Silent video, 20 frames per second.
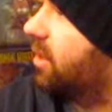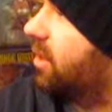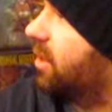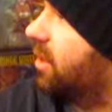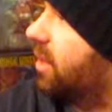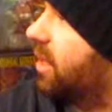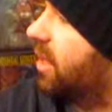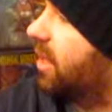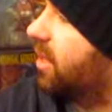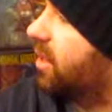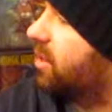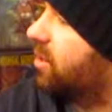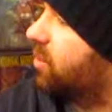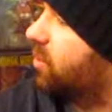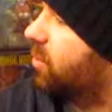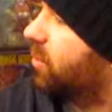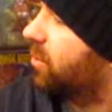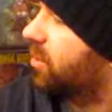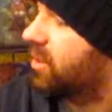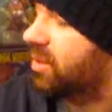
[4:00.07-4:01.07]
the Chaos
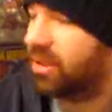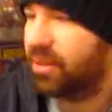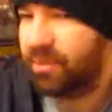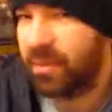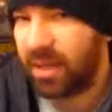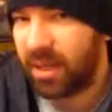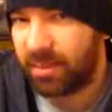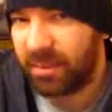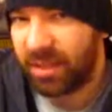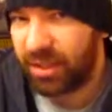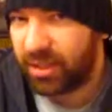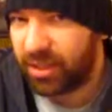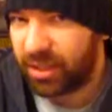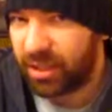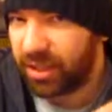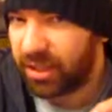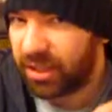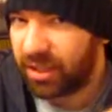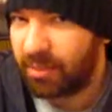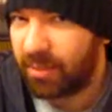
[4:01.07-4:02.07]
Wars. Maybe,
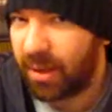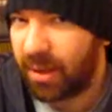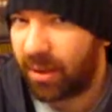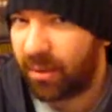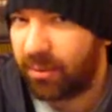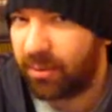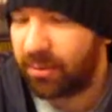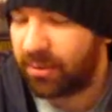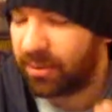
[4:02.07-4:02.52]
just about,